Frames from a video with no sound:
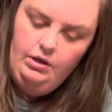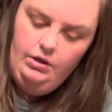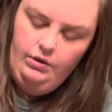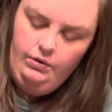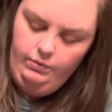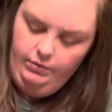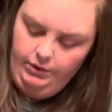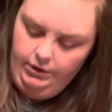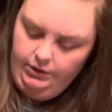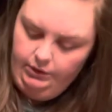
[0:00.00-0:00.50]

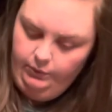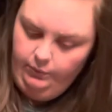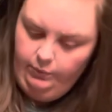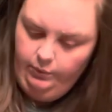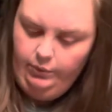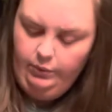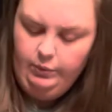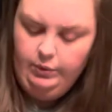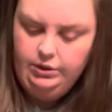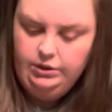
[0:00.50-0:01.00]
we
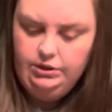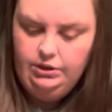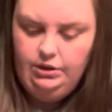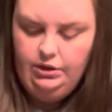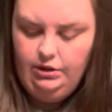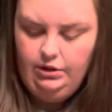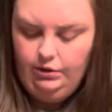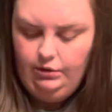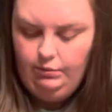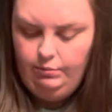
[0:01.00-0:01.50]
want to go
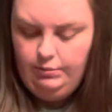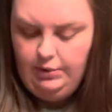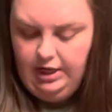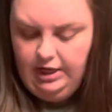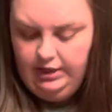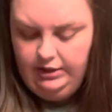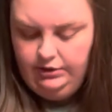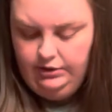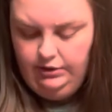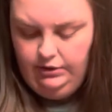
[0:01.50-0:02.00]

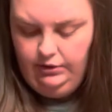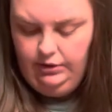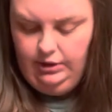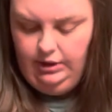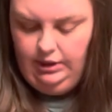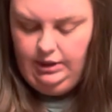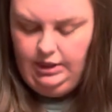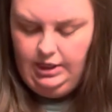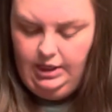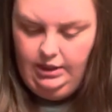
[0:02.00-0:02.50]
back to the
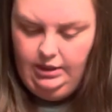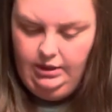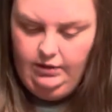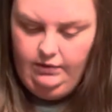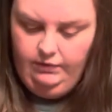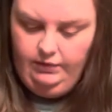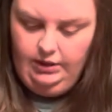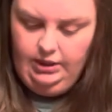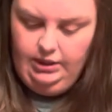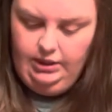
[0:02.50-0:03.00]
negative
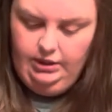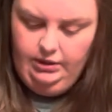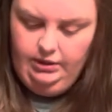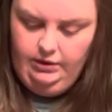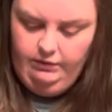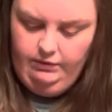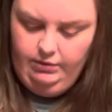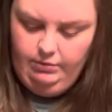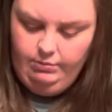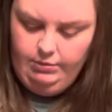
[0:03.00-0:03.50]
end
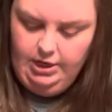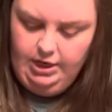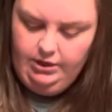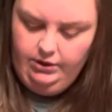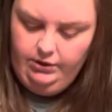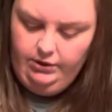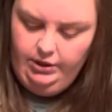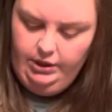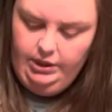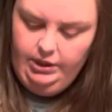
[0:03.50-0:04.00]
of the
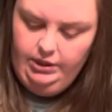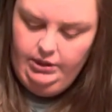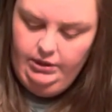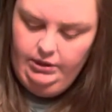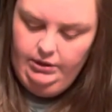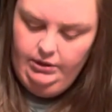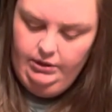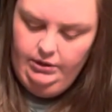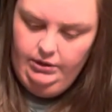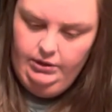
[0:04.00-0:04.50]
battery.
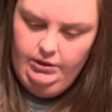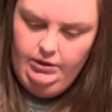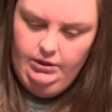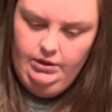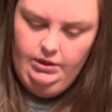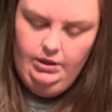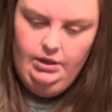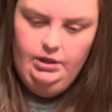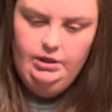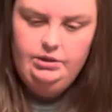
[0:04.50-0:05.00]

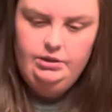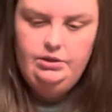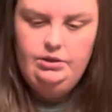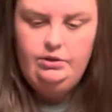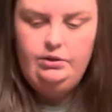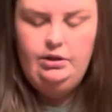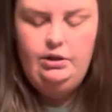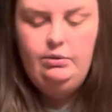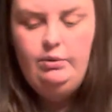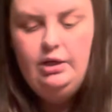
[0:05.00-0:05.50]
So
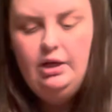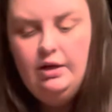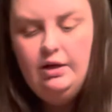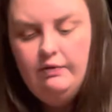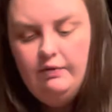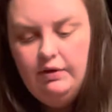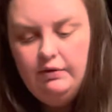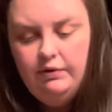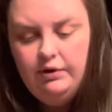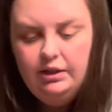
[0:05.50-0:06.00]
now we have
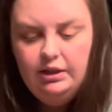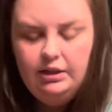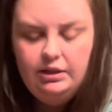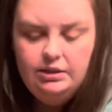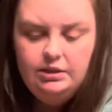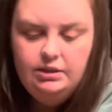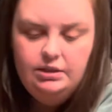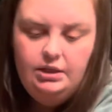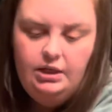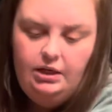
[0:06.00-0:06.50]
everything
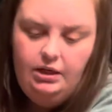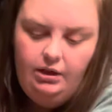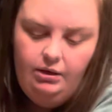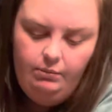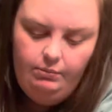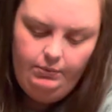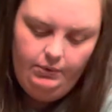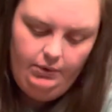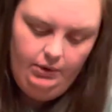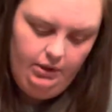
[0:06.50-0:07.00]
set up
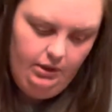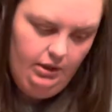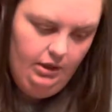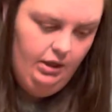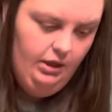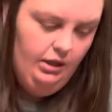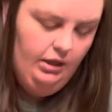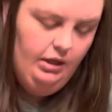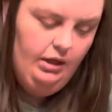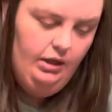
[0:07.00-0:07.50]

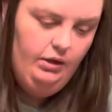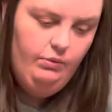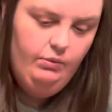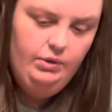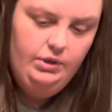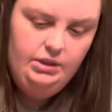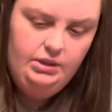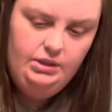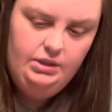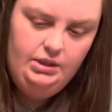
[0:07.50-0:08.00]
like
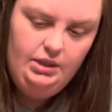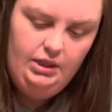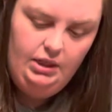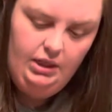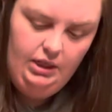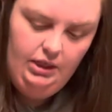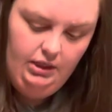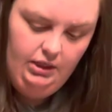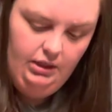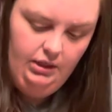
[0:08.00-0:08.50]
what's
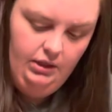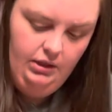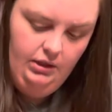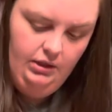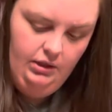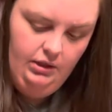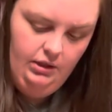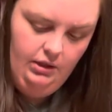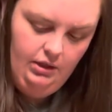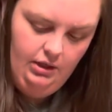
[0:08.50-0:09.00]
seen
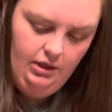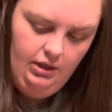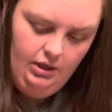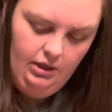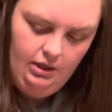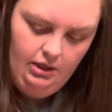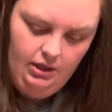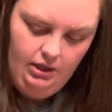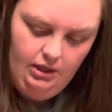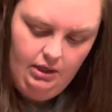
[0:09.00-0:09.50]

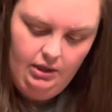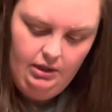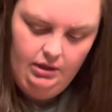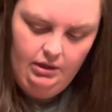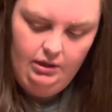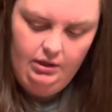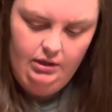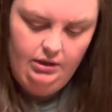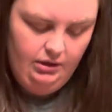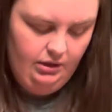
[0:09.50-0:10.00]

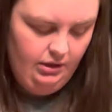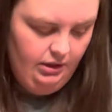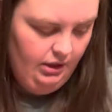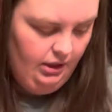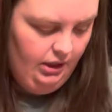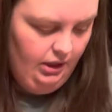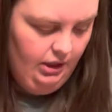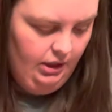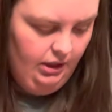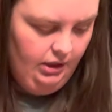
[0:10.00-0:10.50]
in
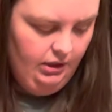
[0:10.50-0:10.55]
the